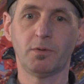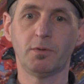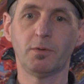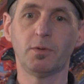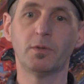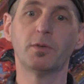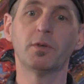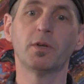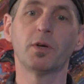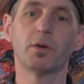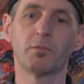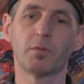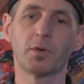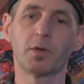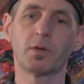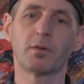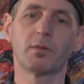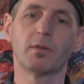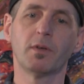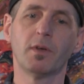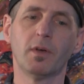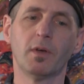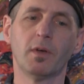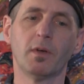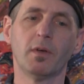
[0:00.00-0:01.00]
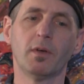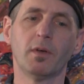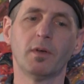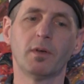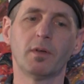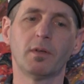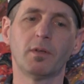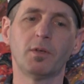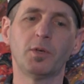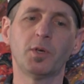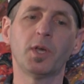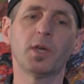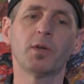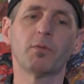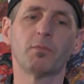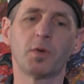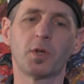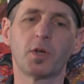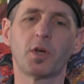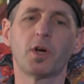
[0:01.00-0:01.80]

you're not, you can't